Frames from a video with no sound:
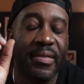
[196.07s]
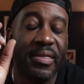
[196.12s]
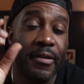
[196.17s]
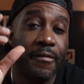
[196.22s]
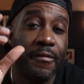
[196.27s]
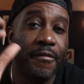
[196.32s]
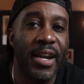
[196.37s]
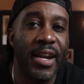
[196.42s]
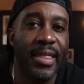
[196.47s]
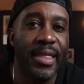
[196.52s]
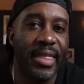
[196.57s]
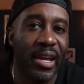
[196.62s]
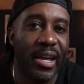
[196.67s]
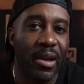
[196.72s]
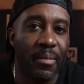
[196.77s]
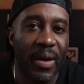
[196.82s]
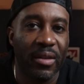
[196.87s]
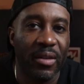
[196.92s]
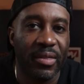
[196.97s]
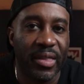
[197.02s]
The funny thing
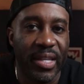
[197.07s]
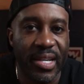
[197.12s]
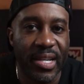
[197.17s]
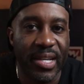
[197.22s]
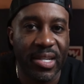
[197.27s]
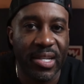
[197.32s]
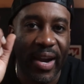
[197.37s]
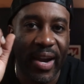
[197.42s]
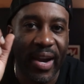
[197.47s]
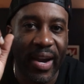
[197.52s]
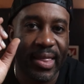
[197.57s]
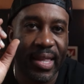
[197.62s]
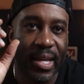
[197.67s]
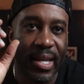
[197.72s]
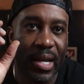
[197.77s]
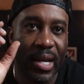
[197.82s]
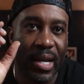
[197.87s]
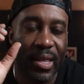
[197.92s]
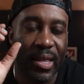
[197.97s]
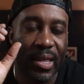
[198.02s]
about this, right,
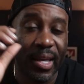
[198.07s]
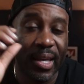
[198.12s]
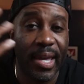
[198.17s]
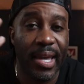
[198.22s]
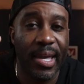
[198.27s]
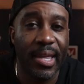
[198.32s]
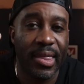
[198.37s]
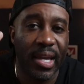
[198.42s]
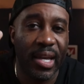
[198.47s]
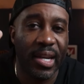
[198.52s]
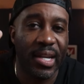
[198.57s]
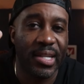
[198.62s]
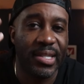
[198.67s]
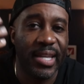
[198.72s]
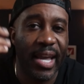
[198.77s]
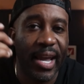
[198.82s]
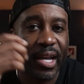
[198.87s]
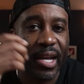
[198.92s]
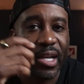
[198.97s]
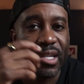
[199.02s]
the key thing to
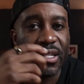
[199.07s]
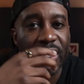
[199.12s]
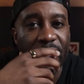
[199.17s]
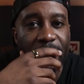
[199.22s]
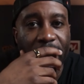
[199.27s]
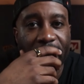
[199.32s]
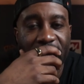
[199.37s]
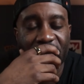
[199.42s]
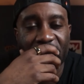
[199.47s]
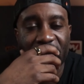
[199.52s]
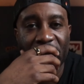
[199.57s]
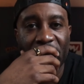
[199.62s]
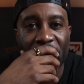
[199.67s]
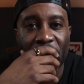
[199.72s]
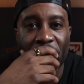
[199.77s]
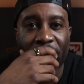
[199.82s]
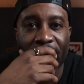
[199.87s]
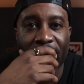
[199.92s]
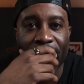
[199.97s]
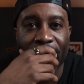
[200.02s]
take into consideration
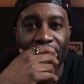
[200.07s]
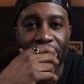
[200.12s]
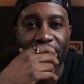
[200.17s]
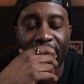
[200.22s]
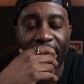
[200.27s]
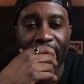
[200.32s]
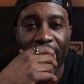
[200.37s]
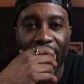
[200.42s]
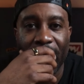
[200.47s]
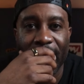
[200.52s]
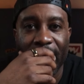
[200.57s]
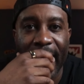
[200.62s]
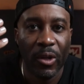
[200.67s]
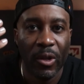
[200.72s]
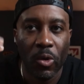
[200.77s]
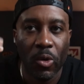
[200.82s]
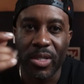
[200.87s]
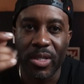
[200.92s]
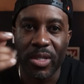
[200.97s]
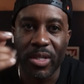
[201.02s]
when taking a look
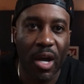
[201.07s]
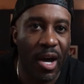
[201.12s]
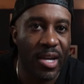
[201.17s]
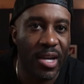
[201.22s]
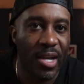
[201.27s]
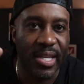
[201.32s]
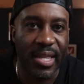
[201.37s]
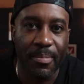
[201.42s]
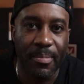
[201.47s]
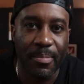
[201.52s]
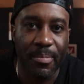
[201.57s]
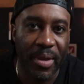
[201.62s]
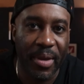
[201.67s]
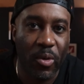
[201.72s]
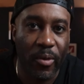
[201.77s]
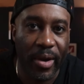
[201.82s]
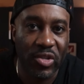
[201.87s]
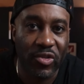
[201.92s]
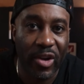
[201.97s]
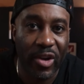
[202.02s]
at what's causing the
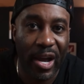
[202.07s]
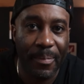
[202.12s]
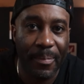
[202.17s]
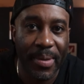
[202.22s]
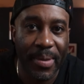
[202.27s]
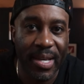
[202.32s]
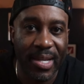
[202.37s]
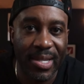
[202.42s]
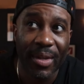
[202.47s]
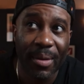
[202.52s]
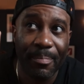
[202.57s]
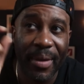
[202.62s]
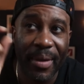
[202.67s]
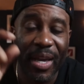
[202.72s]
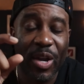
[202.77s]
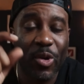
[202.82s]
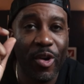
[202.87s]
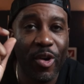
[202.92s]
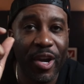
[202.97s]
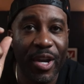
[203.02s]
Bitcoin drop is
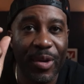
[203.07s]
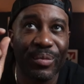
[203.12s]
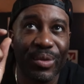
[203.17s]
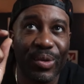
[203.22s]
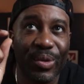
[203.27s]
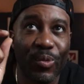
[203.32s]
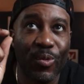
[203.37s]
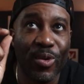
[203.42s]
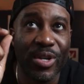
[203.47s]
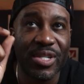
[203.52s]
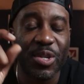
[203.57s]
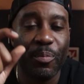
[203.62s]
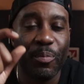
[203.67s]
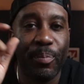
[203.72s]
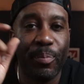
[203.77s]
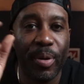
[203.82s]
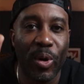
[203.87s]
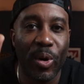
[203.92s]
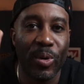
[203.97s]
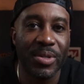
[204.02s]
Bitcoin was
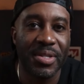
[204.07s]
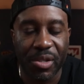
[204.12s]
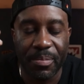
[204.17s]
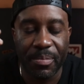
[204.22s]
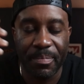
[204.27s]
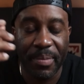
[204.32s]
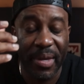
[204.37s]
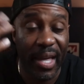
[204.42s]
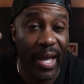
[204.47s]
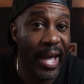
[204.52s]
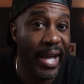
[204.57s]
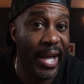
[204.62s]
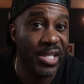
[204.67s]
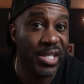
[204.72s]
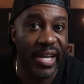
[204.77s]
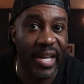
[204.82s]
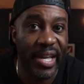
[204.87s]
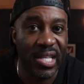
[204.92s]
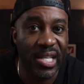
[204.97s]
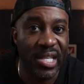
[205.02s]
supposed to be a hedge
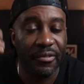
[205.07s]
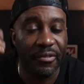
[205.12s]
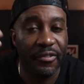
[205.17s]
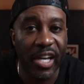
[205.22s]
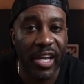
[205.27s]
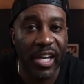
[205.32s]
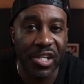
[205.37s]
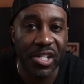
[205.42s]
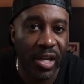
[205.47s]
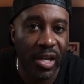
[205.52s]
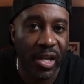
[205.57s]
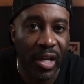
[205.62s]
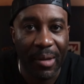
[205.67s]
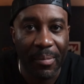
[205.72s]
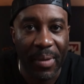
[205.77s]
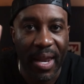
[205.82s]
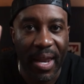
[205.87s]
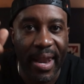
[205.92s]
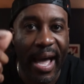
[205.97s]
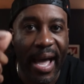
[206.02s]
against inflation
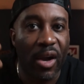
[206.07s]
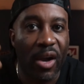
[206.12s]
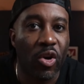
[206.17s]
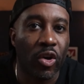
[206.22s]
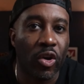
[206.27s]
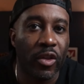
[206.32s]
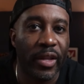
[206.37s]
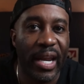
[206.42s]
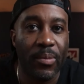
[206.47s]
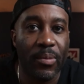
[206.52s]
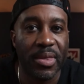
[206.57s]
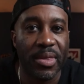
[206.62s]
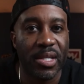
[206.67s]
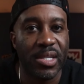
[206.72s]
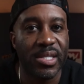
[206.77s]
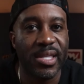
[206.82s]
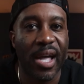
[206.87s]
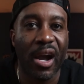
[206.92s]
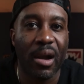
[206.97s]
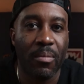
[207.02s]
and not correlated with the
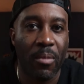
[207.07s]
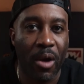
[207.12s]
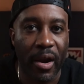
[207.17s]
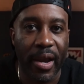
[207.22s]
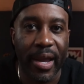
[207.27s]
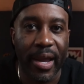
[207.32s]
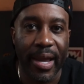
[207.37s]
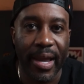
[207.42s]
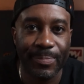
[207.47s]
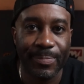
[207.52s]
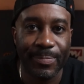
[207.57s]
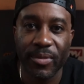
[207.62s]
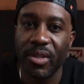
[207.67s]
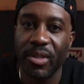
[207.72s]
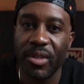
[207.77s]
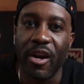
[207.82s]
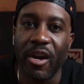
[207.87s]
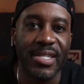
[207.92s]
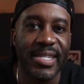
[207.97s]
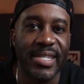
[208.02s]
stock market.
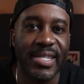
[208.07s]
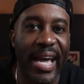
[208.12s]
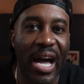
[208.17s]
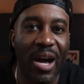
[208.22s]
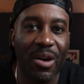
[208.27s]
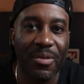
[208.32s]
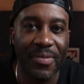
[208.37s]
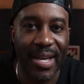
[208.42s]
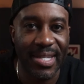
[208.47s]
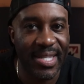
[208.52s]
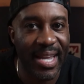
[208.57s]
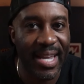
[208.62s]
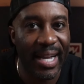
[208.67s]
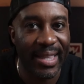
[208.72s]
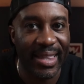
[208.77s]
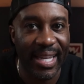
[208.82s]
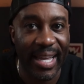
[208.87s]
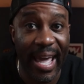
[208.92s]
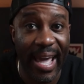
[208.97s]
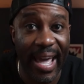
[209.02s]
Turns out that's
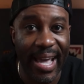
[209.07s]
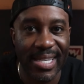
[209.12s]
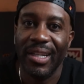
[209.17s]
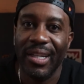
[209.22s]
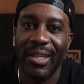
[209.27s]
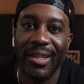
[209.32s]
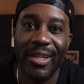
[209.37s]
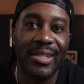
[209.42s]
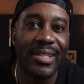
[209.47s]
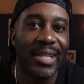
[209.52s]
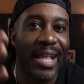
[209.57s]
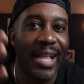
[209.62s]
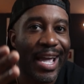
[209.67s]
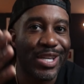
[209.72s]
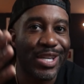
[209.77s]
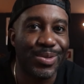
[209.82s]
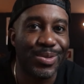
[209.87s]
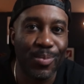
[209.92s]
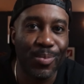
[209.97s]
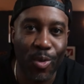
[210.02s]
not the case. Looks like
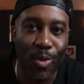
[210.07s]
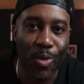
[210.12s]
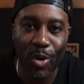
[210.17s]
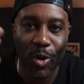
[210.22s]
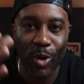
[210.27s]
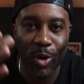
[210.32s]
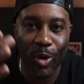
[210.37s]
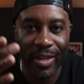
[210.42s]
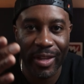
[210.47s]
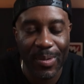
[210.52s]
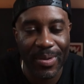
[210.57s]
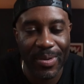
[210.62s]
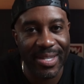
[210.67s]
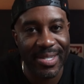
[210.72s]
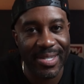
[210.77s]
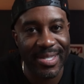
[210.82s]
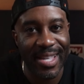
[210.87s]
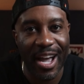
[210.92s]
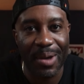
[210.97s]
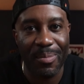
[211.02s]
it's more correlated with the
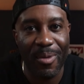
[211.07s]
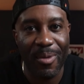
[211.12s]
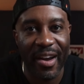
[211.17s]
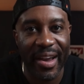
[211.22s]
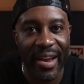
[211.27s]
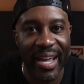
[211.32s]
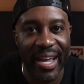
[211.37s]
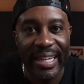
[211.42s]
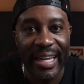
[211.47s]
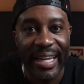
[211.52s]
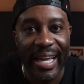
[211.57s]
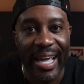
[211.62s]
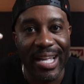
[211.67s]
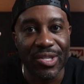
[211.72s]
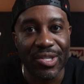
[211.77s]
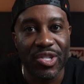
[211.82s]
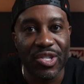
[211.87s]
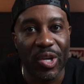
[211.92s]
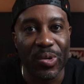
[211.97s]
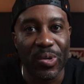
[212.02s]
stock market.
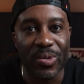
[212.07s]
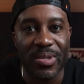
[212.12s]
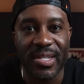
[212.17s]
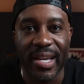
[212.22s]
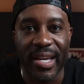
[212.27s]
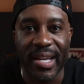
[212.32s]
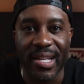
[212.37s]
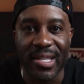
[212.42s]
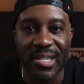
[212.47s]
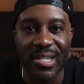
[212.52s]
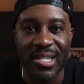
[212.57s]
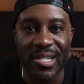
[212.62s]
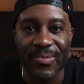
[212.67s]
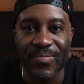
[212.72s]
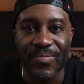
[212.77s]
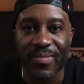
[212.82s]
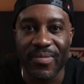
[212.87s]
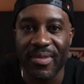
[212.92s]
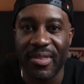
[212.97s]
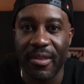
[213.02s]
And so since
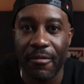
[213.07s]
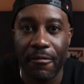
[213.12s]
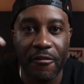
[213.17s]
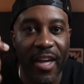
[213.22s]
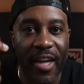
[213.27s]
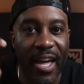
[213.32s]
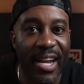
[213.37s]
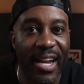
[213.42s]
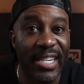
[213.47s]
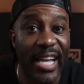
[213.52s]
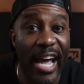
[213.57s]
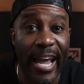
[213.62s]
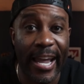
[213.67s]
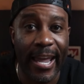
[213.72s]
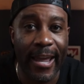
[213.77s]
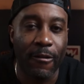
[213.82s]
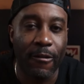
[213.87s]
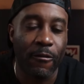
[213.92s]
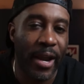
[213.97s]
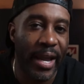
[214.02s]
the Fed is
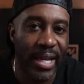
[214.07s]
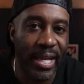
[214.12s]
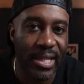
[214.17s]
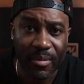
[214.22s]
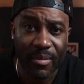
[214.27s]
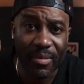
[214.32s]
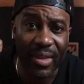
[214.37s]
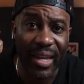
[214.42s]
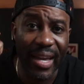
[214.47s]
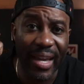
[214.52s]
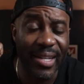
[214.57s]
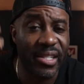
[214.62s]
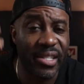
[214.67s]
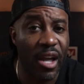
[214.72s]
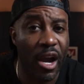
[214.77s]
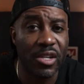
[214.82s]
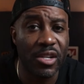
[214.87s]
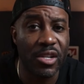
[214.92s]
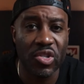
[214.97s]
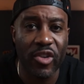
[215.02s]
hiking rates and
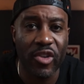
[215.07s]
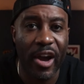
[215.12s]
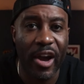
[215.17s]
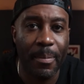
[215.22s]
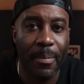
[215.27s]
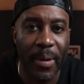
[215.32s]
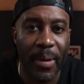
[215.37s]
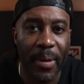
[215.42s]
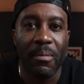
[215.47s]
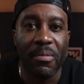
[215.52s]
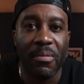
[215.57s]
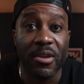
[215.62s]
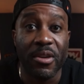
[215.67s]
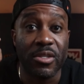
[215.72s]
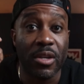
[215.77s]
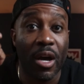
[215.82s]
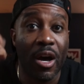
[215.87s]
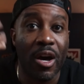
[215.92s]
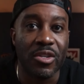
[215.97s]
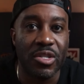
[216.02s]
stocks are dropping,
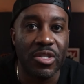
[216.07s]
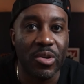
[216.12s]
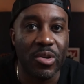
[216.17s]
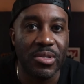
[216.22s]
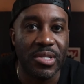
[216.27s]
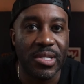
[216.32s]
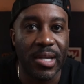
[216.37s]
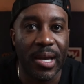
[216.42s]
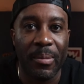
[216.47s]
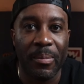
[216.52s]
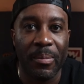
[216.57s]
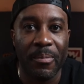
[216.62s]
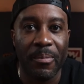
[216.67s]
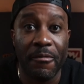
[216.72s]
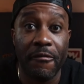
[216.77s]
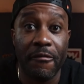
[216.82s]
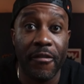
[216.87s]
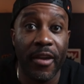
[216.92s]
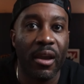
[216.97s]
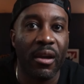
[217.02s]
there's also some
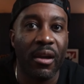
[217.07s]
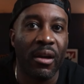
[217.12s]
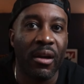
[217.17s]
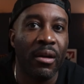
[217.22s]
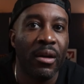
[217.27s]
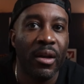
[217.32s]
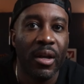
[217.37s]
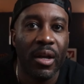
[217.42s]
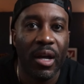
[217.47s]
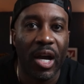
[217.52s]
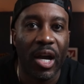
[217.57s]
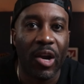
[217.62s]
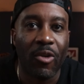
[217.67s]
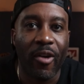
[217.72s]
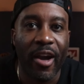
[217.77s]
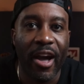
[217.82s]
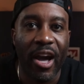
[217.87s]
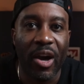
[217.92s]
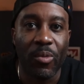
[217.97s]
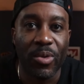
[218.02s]
fear
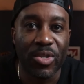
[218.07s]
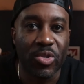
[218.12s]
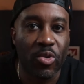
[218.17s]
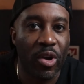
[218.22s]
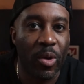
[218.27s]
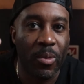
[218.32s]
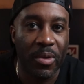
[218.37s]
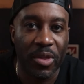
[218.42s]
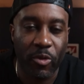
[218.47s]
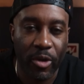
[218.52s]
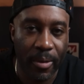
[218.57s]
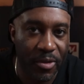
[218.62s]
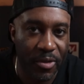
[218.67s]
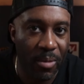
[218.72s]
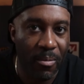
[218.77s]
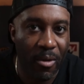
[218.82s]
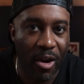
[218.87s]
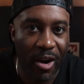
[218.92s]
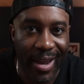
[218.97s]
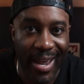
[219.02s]
around what's going on with the crypto
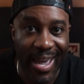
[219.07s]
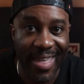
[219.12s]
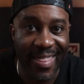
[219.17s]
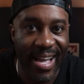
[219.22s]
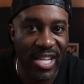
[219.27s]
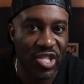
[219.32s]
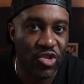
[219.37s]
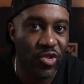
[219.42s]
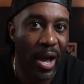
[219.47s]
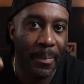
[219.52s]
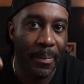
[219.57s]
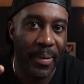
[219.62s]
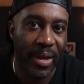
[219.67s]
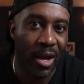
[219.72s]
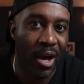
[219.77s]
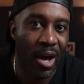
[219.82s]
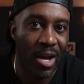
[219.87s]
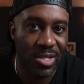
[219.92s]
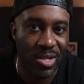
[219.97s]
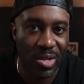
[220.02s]
market, and that's dropping
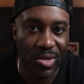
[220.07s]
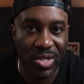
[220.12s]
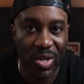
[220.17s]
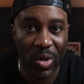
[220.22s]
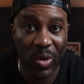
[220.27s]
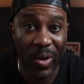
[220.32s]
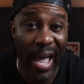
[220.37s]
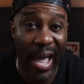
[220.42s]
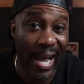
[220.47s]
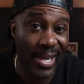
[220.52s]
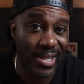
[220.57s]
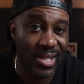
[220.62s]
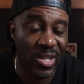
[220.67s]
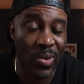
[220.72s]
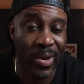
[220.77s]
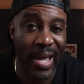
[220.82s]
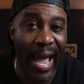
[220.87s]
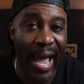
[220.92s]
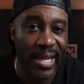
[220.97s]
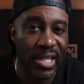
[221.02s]
also. So it
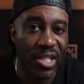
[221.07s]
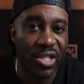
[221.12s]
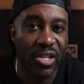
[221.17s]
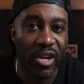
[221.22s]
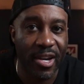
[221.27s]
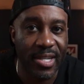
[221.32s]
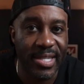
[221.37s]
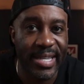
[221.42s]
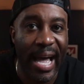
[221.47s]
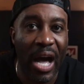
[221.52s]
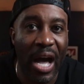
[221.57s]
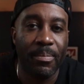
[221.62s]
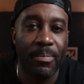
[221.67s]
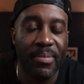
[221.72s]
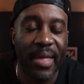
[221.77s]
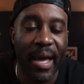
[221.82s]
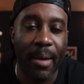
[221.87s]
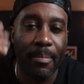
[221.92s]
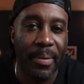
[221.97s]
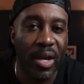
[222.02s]
actually turns out
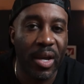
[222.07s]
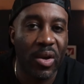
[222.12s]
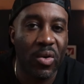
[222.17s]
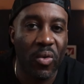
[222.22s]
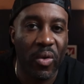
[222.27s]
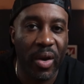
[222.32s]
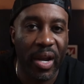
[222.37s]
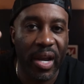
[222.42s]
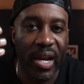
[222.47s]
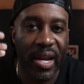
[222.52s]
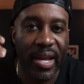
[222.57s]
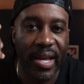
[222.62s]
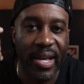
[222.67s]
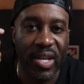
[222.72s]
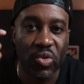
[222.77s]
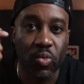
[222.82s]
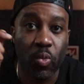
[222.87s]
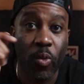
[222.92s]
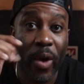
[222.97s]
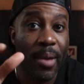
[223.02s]
that Bitcoin
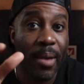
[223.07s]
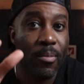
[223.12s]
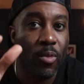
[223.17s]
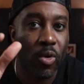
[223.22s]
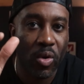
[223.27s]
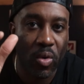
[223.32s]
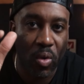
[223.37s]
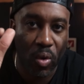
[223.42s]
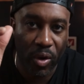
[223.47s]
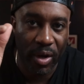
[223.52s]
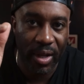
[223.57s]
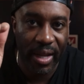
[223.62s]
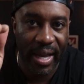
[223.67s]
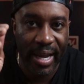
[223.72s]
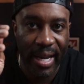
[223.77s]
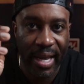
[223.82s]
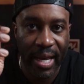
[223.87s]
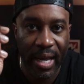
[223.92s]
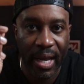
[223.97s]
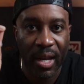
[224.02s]
is way more
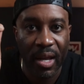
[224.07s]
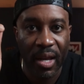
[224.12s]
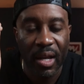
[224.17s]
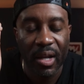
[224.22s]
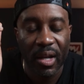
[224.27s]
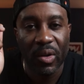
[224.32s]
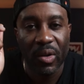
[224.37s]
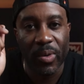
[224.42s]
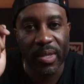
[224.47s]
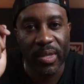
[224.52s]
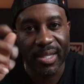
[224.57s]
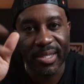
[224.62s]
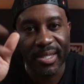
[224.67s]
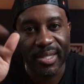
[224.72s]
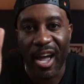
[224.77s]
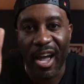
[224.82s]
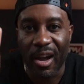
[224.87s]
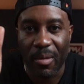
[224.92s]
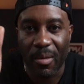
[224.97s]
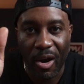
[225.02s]
correlated with the
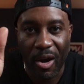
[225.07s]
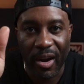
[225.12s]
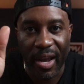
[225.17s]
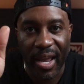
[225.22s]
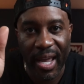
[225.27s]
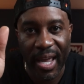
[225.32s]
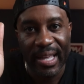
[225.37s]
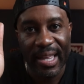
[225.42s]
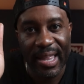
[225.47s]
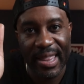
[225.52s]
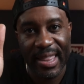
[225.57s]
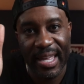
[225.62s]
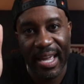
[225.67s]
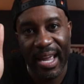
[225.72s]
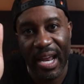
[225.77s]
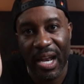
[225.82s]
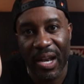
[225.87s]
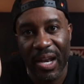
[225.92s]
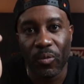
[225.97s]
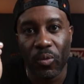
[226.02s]
stock market
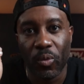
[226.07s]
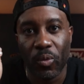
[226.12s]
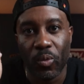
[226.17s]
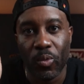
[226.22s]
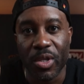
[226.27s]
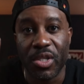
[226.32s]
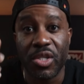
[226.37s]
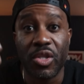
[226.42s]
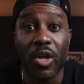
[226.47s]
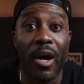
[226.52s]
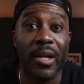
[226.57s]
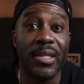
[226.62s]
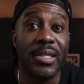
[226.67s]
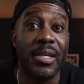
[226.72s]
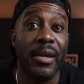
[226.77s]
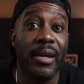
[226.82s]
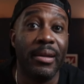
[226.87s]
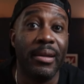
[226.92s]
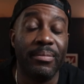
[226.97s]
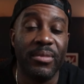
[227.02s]
than was thought
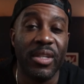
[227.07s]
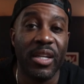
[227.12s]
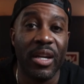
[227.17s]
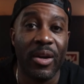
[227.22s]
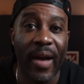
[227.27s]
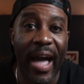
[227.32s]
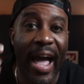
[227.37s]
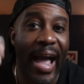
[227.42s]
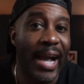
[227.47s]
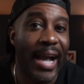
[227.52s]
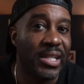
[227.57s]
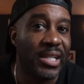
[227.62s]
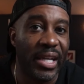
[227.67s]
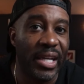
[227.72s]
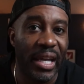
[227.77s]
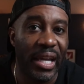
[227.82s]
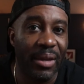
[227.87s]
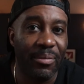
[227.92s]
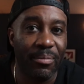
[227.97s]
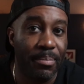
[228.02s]
to,
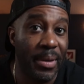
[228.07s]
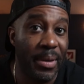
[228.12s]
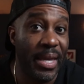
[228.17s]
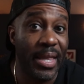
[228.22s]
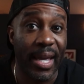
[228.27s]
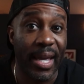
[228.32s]
actually be the